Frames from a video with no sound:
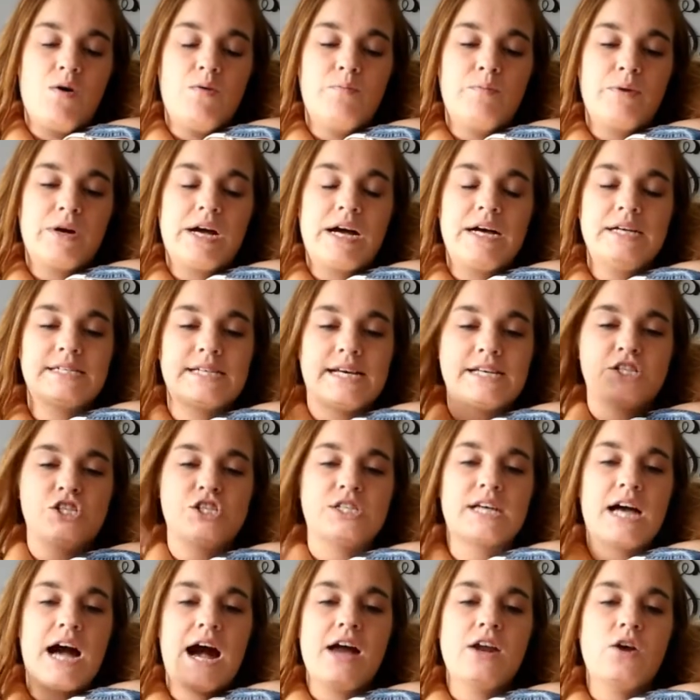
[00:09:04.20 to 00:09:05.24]
because I
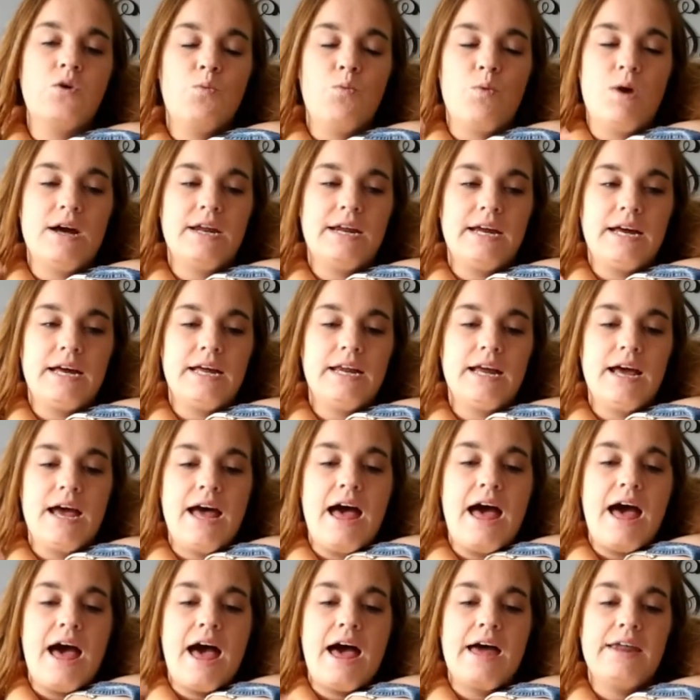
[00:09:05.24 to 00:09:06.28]
just kind of wanted
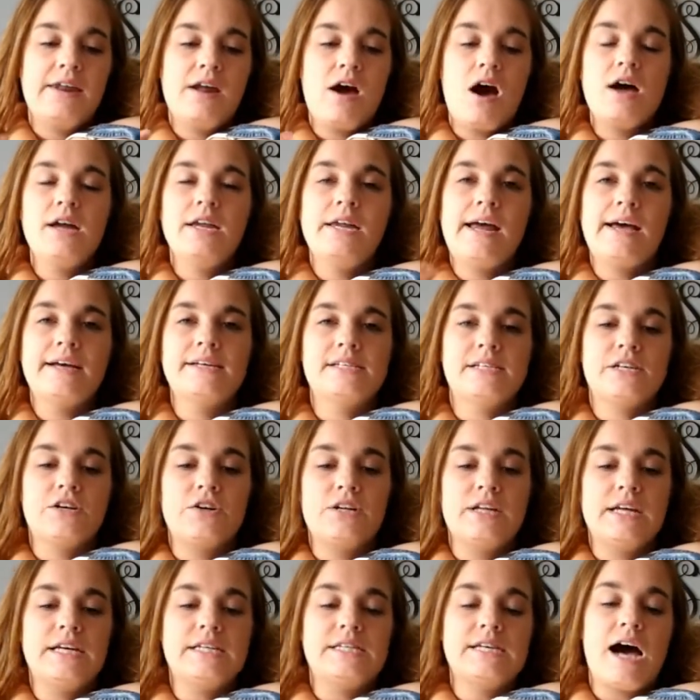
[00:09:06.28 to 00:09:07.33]
not
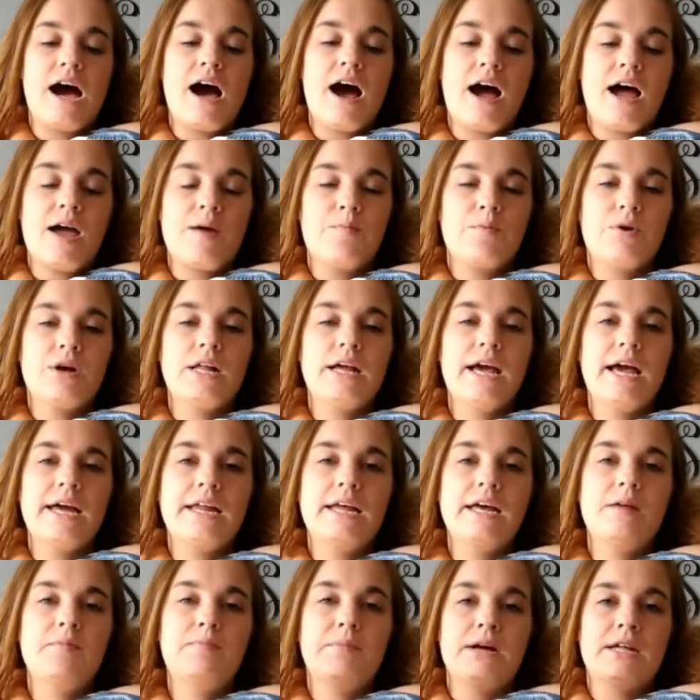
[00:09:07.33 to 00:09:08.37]
necessarily time
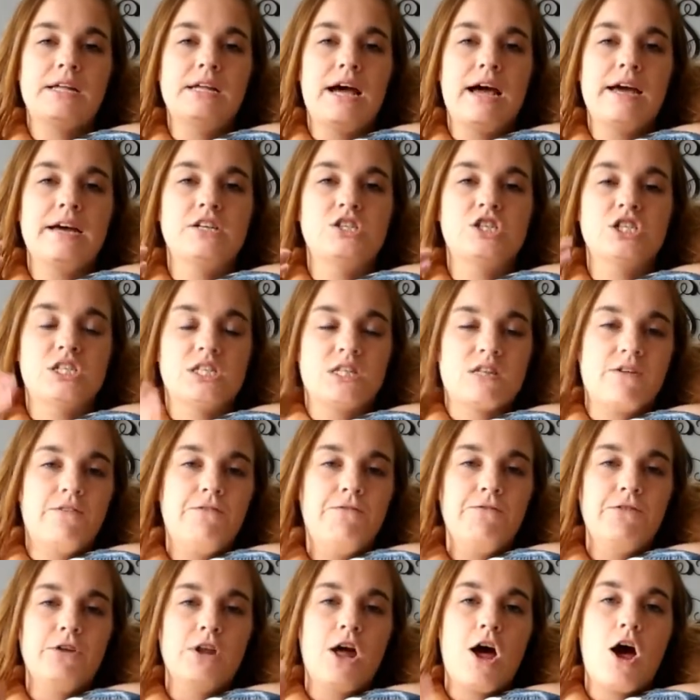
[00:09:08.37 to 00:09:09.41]
related, but like just the
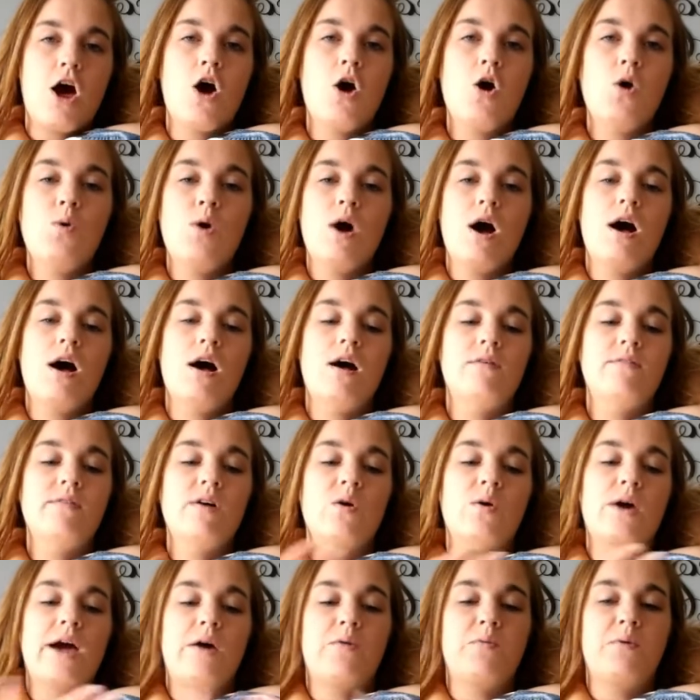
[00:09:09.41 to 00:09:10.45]
flow
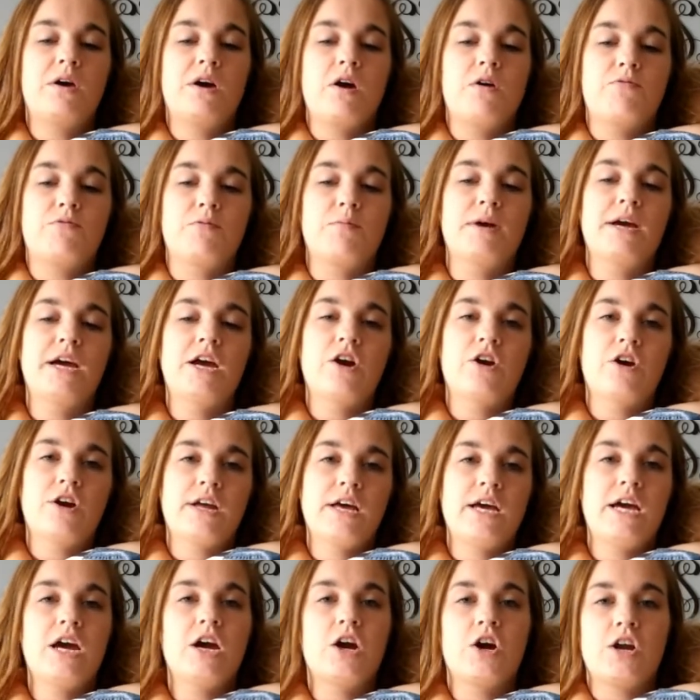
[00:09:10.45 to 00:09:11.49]
of okay, we go from here to
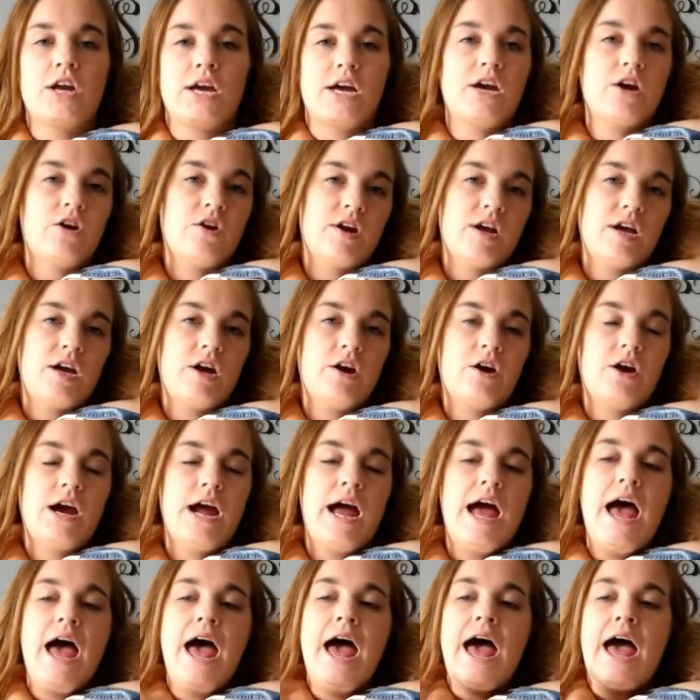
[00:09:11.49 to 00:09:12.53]
here to here to here.
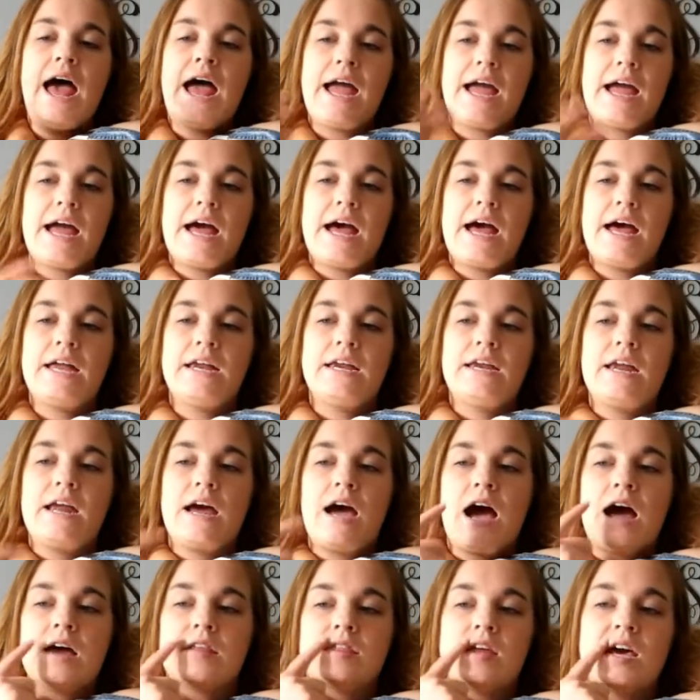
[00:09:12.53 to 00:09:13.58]
And
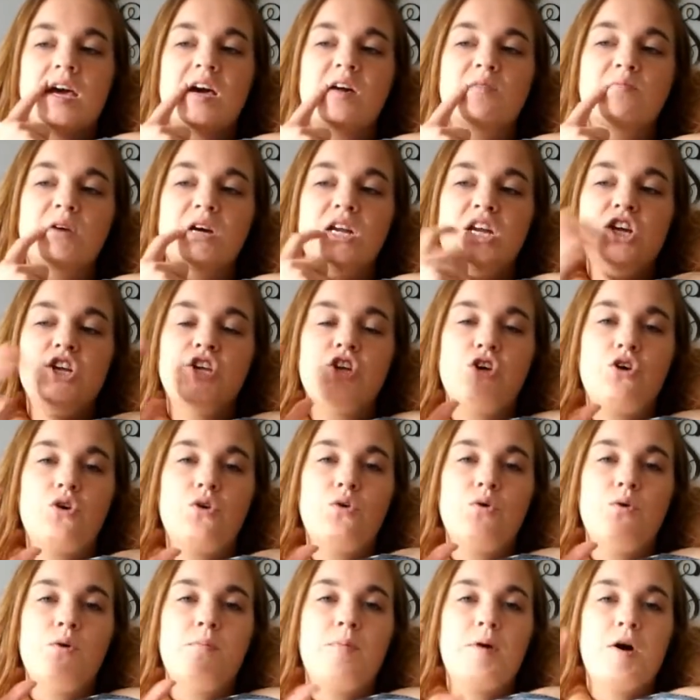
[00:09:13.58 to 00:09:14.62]
I think I'm gonna
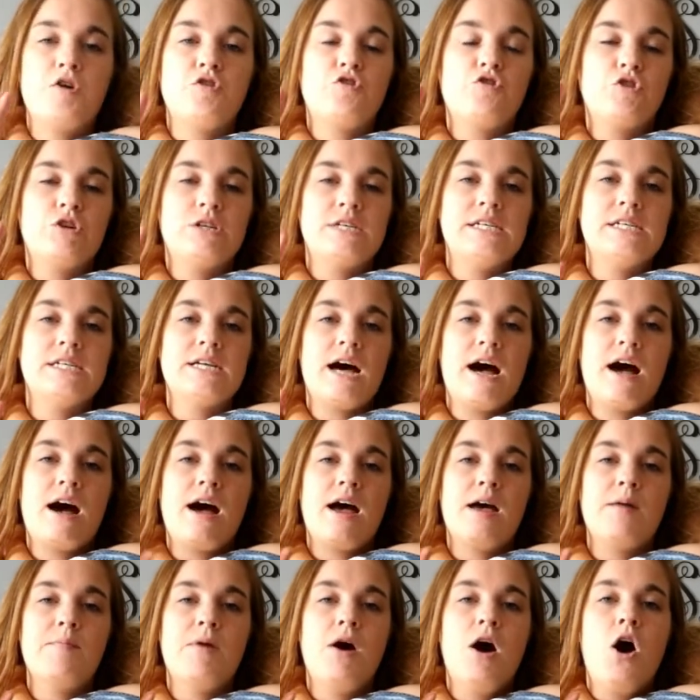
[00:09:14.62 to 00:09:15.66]
do poetry tea
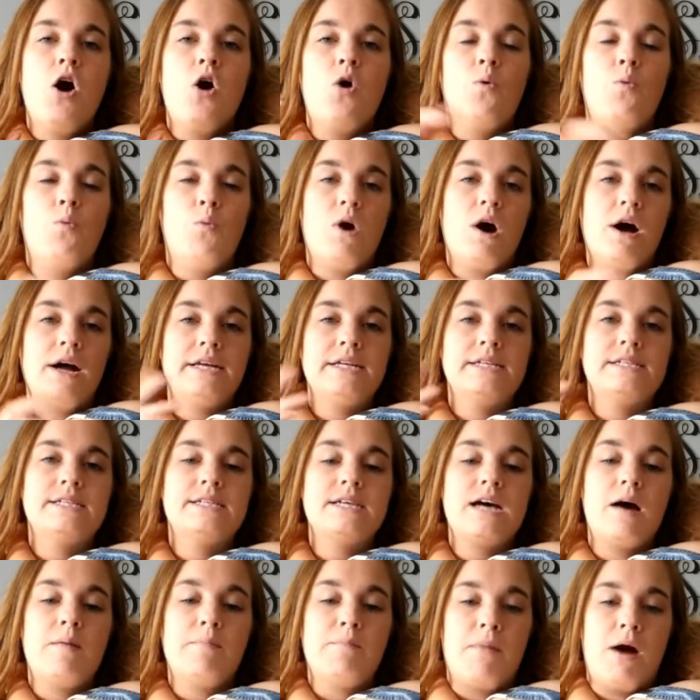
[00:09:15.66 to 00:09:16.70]
time once
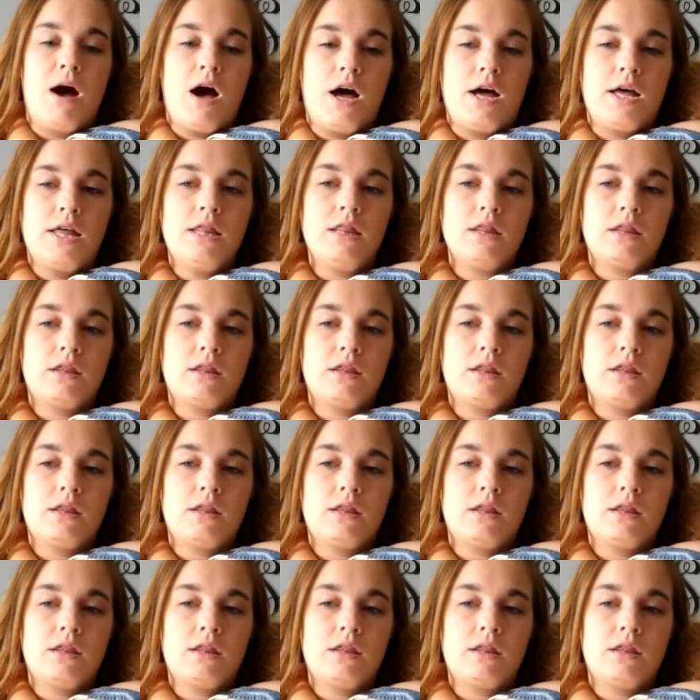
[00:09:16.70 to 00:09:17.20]
a month,